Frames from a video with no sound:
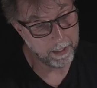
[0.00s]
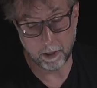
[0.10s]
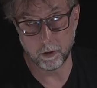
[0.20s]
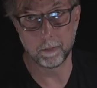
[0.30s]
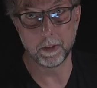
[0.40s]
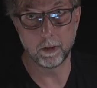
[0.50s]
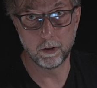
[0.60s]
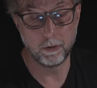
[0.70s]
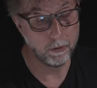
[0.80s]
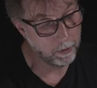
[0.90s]
There could be
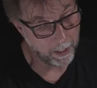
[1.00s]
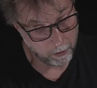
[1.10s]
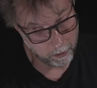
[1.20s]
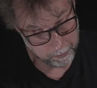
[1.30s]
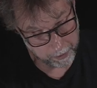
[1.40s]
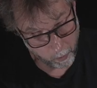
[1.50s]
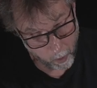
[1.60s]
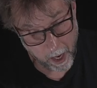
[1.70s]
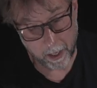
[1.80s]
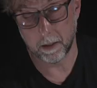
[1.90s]
two, there could be
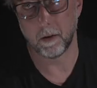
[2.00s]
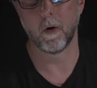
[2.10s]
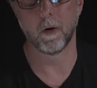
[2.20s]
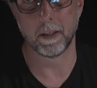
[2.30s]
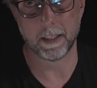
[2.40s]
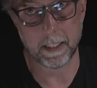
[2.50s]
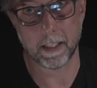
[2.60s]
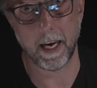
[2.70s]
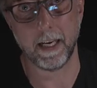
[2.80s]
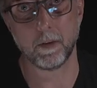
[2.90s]
one, or in this
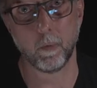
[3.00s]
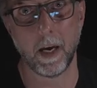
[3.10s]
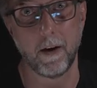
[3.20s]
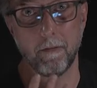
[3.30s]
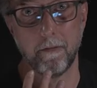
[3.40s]
case, we have